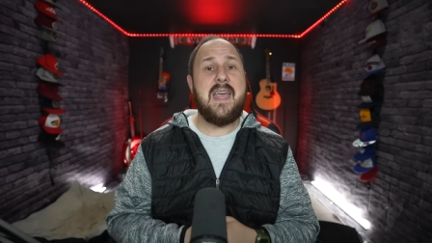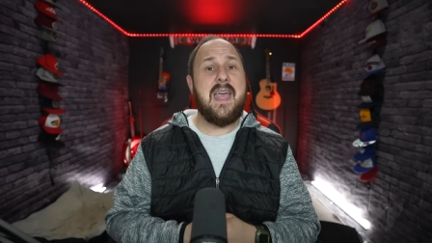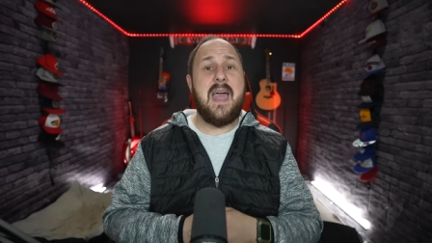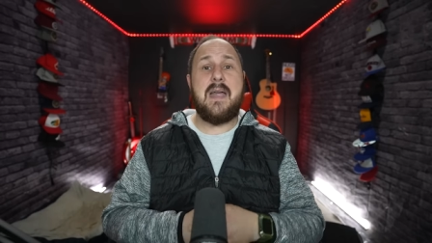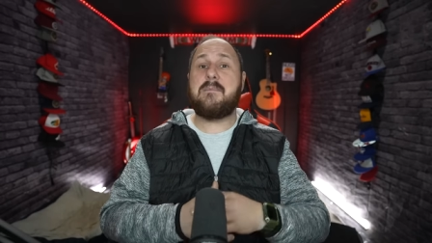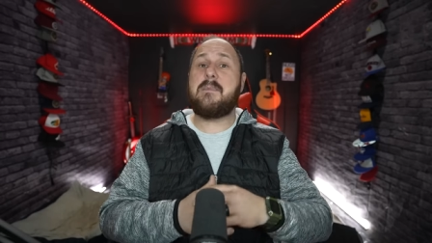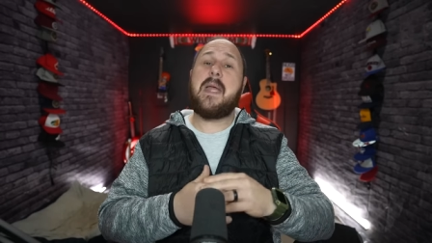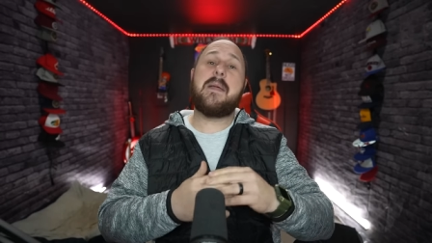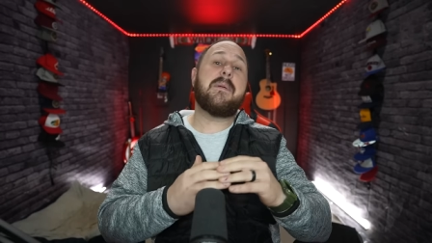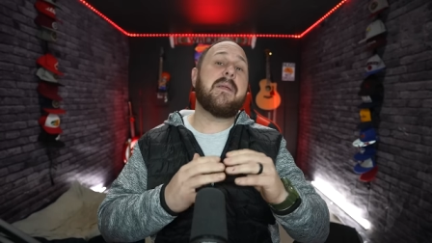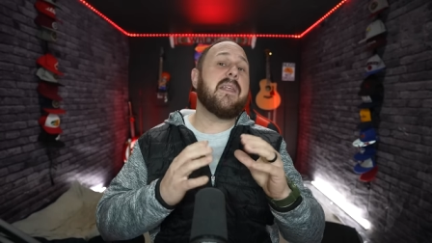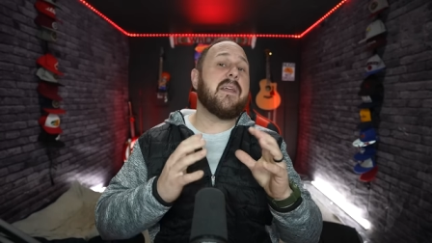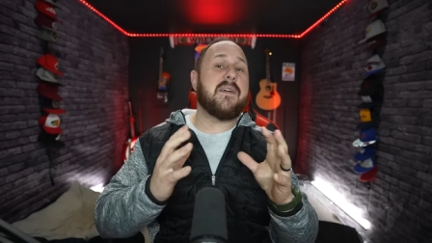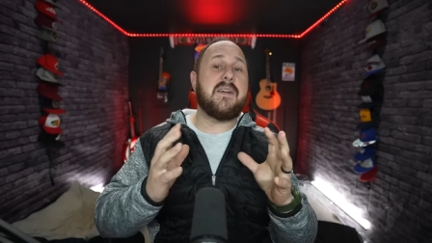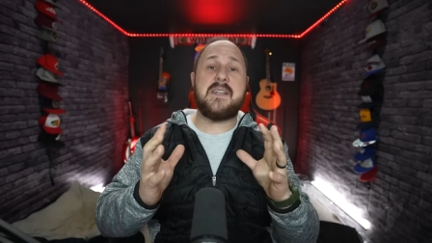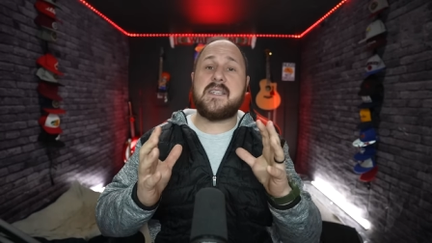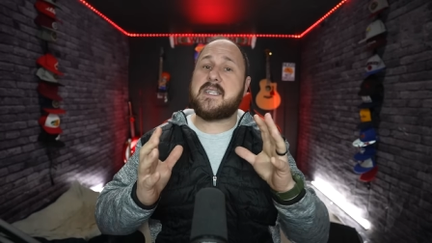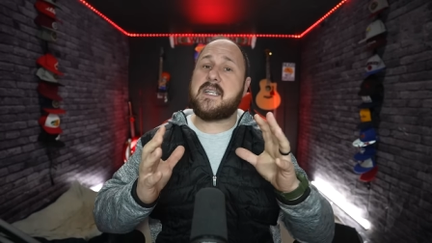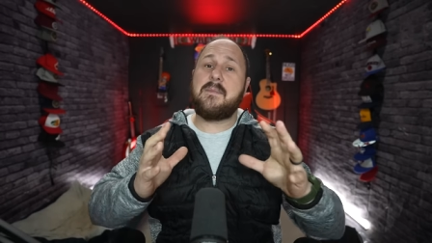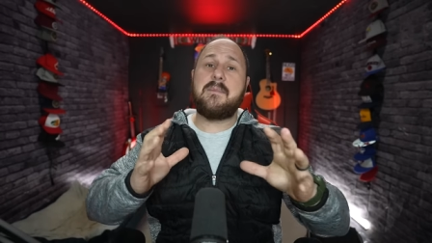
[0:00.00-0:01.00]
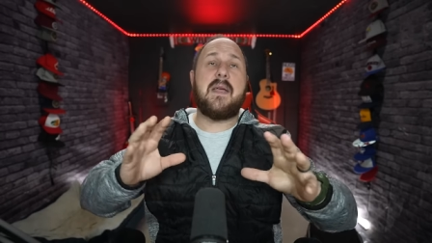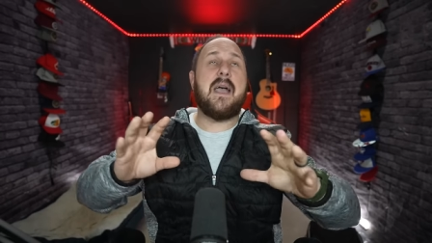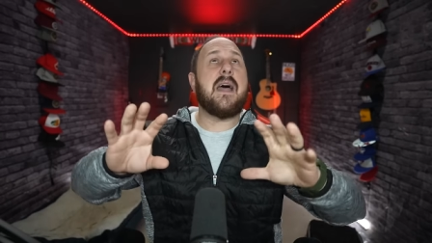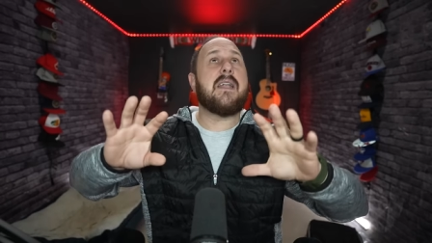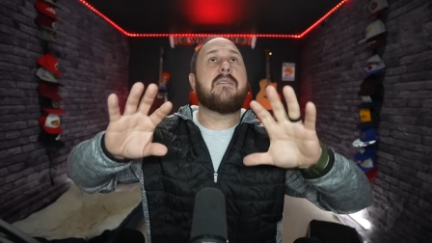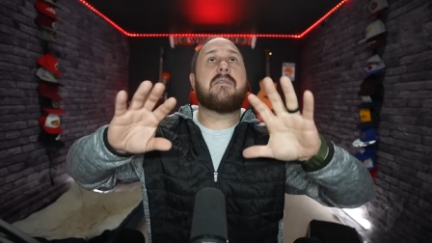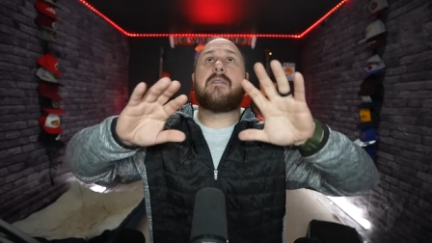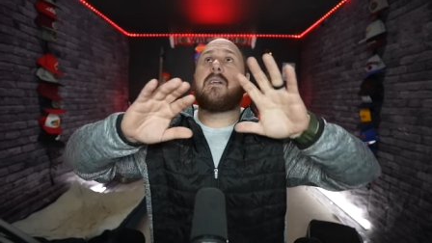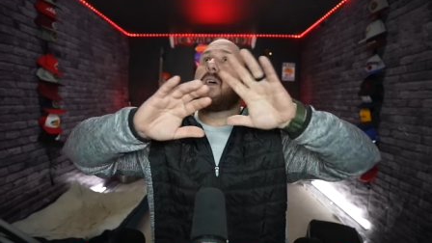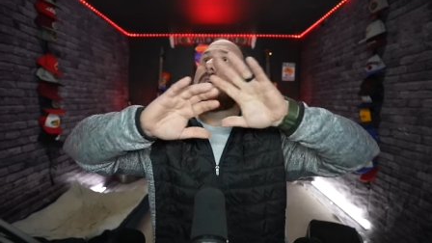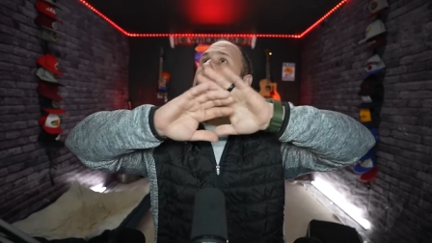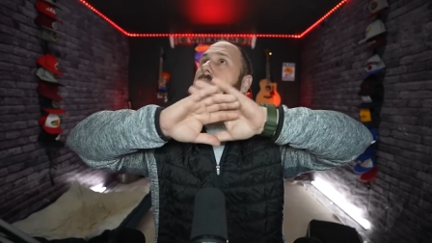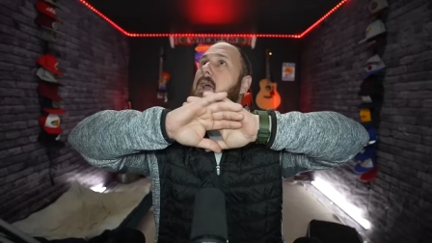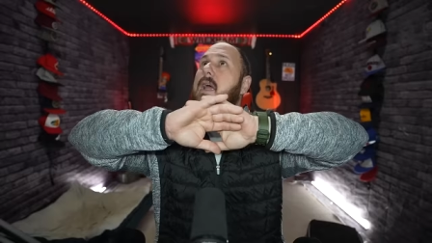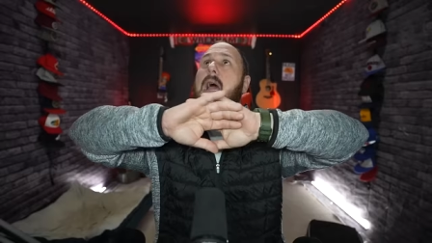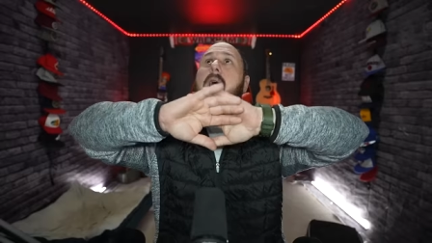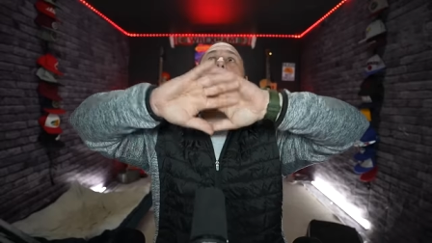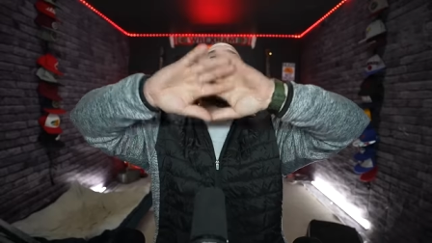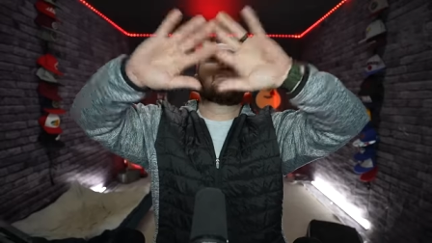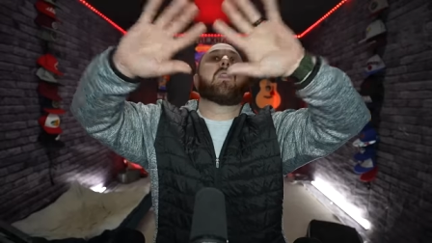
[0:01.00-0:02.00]
and maybe there is some kind of
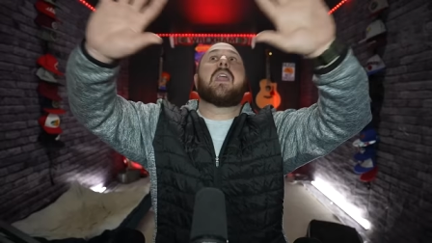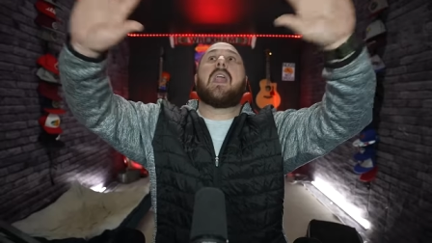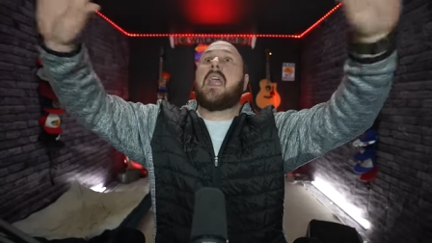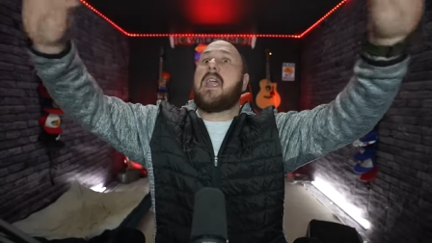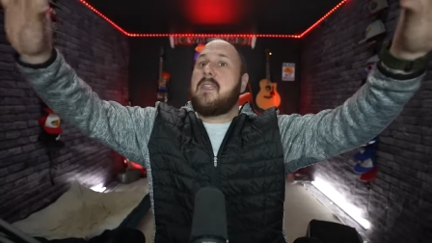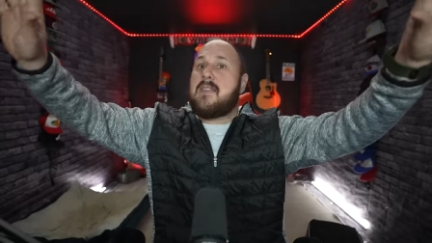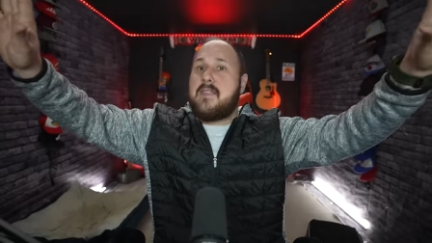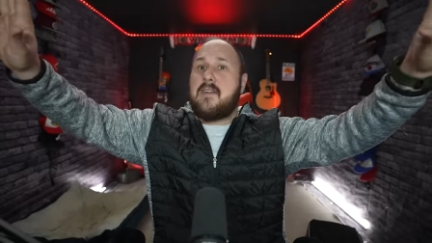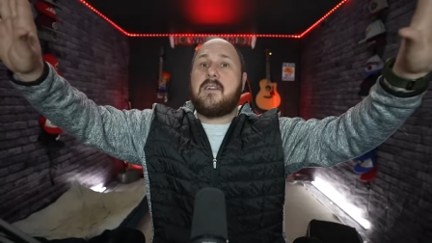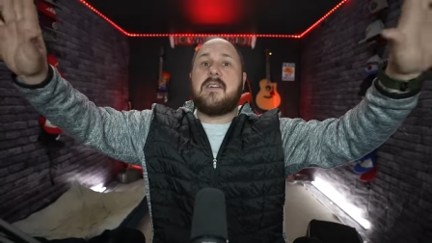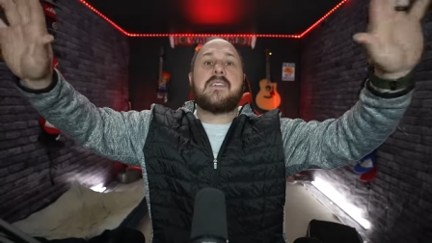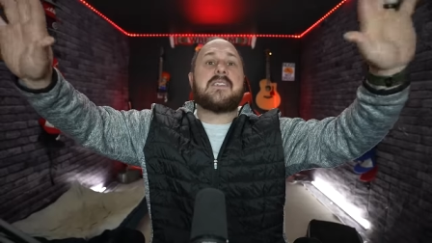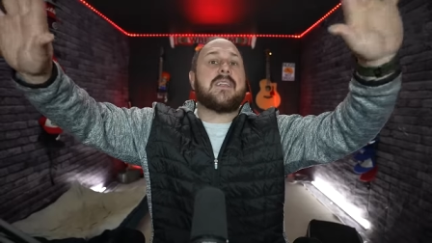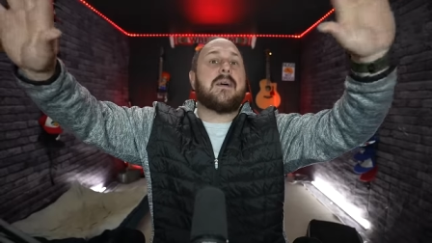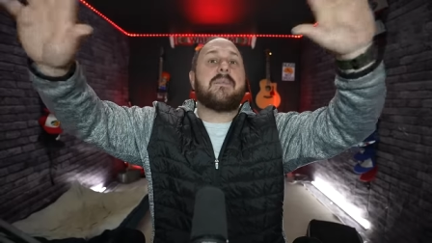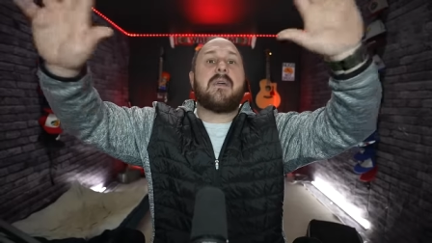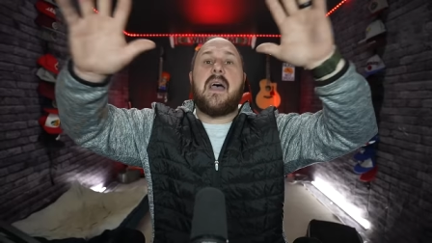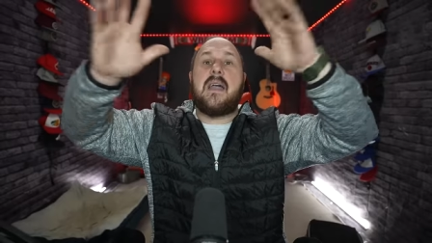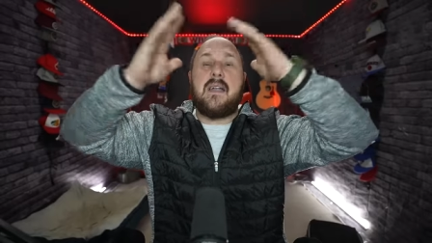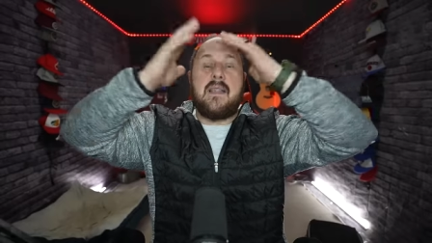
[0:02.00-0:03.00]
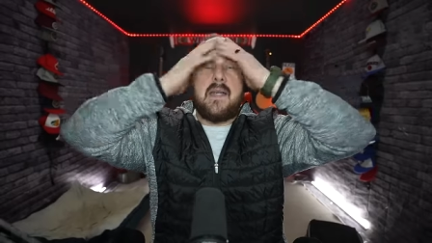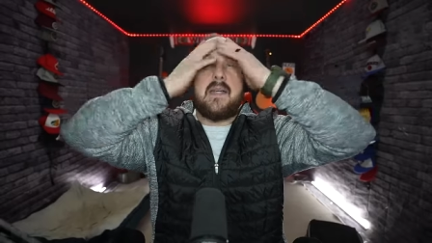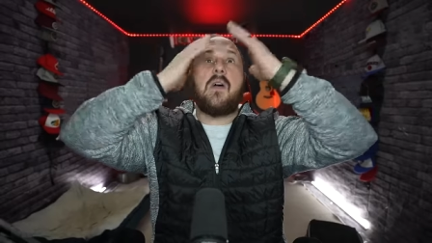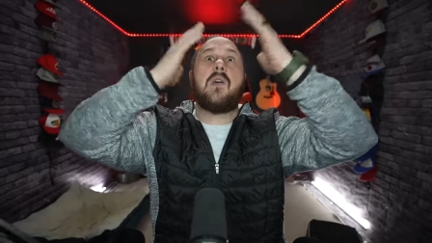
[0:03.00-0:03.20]
out in the ether, some kind of like,